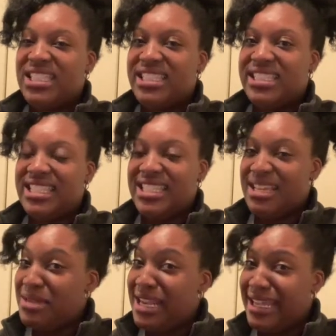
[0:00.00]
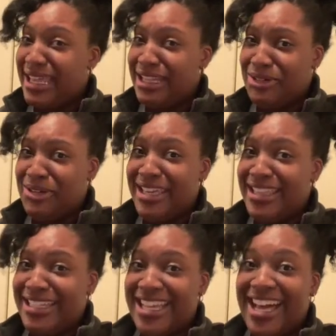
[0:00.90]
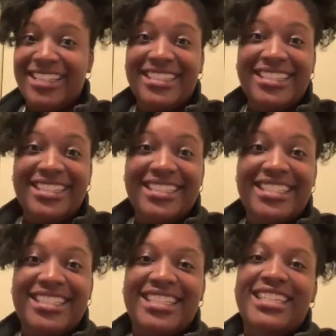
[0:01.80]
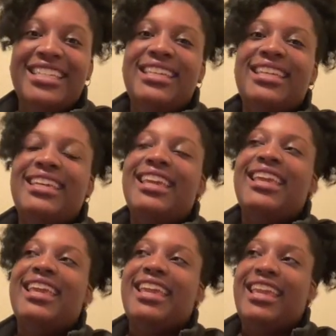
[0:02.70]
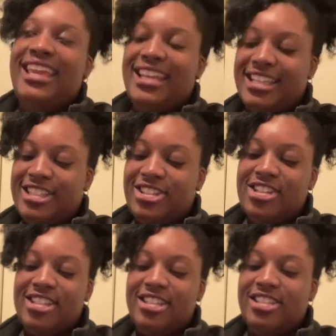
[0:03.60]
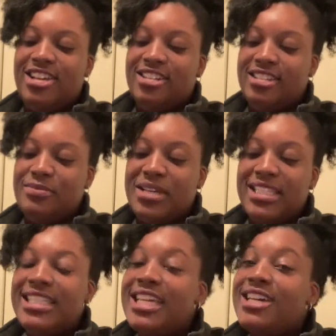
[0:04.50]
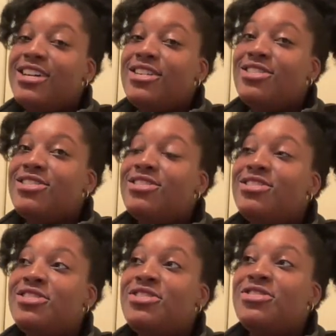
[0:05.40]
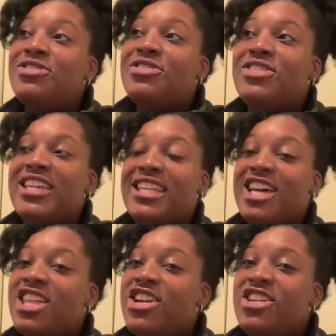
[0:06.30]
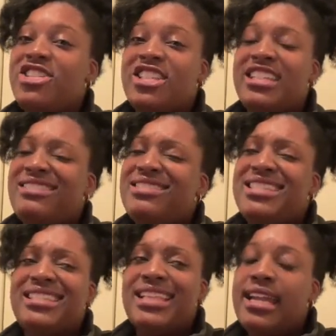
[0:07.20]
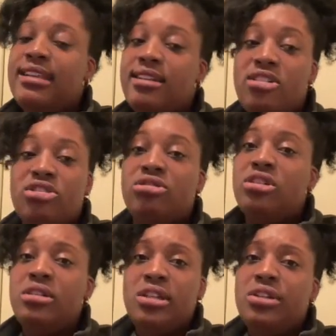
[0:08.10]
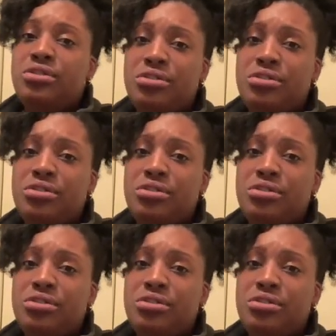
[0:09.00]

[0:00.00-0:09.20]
does that mean I gotta do another challenge? And I started to talk to myself and others, and they was just like, no, you